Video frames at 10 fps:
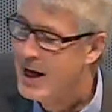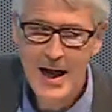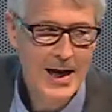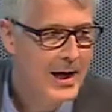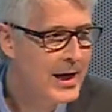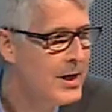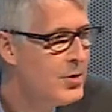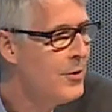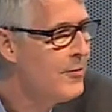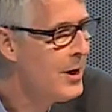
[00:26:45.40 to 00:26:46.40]
And I can
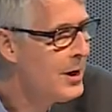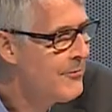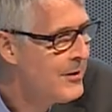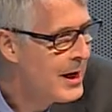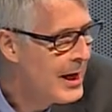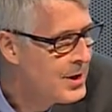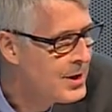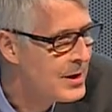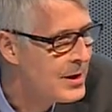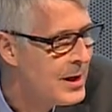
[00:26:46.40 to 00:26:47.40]
do a
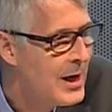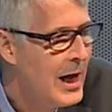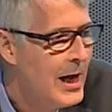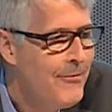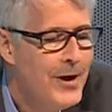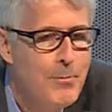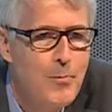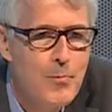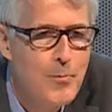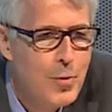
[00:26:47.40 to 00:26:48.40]
verification. If he
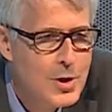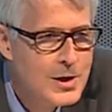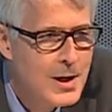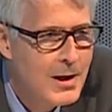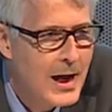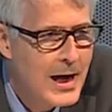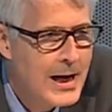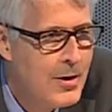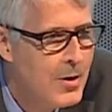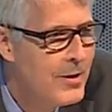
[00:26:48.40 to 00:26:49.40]
puts a
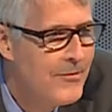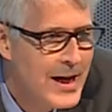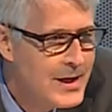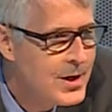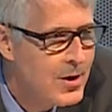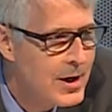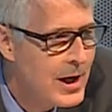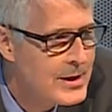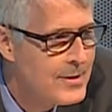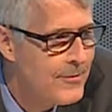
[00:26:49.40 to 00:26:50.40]
line on a vascular
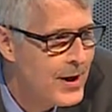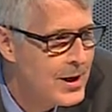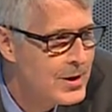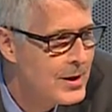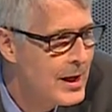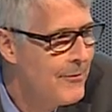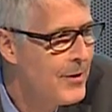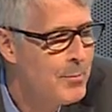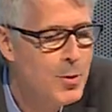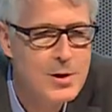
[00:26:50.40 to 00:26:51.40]
calcification, if
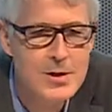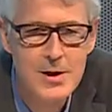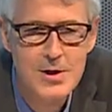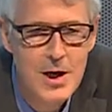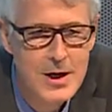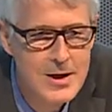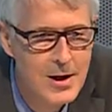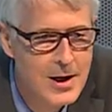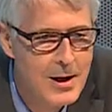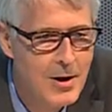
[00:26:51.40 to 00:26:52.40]
he puts a dot
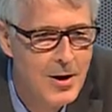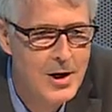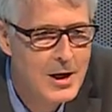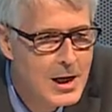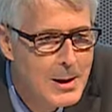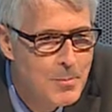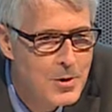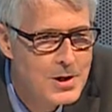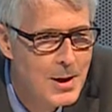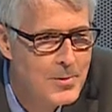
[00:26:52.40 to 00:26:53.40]
on a clip or
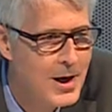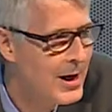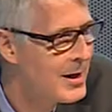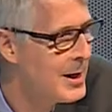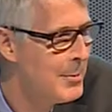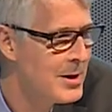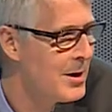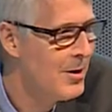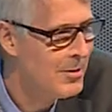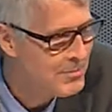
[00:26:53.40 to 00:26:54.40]
something, I can even say,
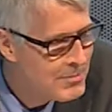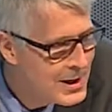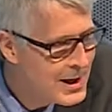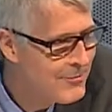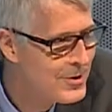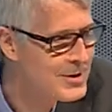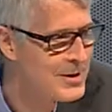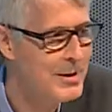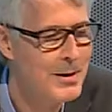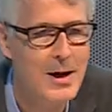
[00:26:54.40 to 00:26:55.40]
oh, he was
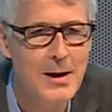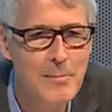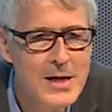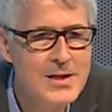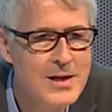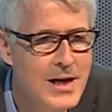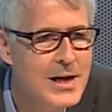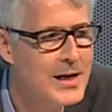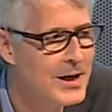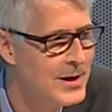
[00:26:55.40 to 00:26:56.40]

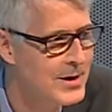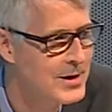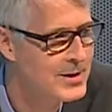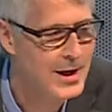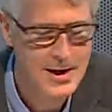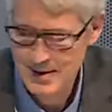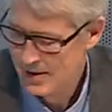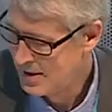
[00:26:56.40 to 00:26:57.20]
misguided in this case.